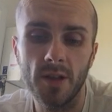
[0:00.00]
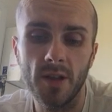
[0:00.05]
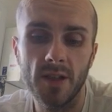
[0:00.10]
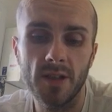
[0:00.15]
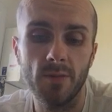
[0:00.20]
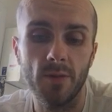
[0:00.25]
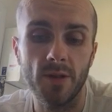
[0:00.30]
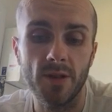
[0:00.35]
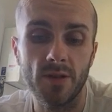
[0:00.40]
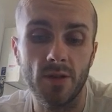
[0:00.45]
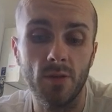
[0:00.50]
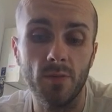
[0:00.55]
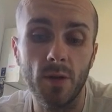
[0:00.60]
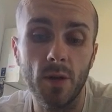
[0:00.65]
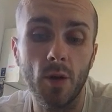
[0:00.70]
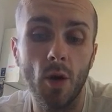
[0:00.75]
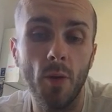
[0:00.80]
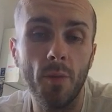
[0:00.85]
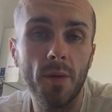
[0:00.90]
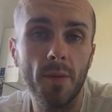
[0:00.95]
This one is going to
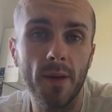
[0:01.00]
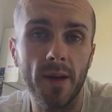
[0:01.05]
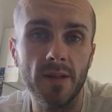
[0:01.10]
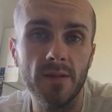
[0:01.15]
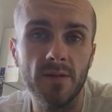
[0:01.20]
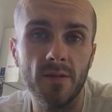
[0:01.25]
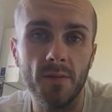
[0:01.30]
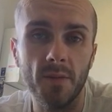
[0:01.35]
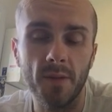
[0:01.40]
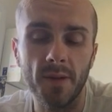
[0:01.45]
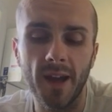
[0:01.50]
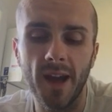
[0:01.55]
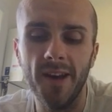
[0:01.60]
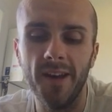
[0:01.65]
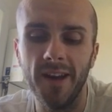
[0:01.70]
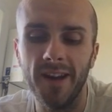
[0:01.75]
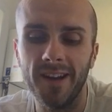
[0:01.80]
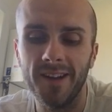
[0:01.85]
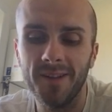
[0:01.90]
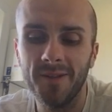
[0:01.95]
be compromised from the
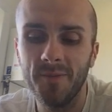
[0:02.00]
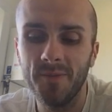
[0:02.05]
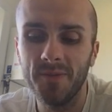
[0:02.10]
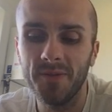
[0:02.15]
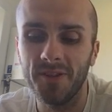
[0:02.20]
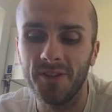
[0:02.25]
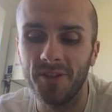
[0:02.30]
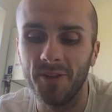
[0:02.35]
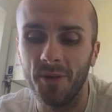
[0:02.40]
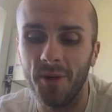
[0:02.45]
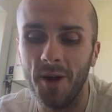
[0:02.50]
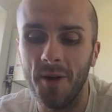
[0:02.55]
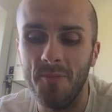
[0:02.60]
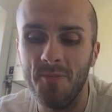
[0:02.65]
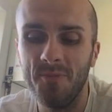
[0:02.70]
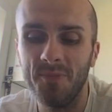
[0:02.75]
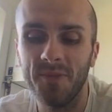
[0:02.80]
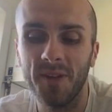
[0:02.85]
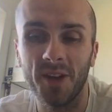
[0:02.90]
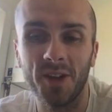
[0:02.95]
beginning, so
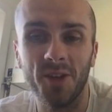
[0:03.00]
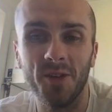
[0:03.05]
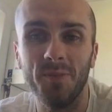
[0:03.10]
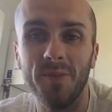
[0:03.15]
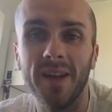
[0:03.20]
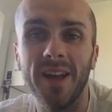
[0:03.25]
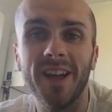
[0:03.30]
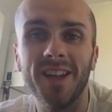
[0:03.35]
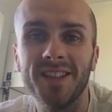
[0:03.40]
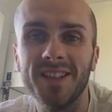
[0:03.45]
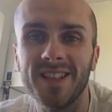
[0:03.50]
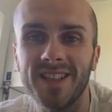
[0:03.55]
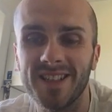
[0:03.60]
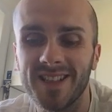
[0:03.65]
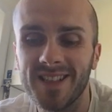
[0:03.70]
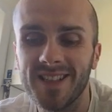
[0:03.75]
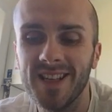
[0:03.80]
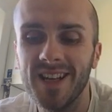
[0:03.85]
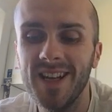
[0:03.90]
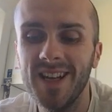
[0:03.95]
it could be
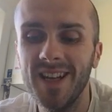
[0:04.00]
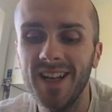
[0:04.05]
hideous,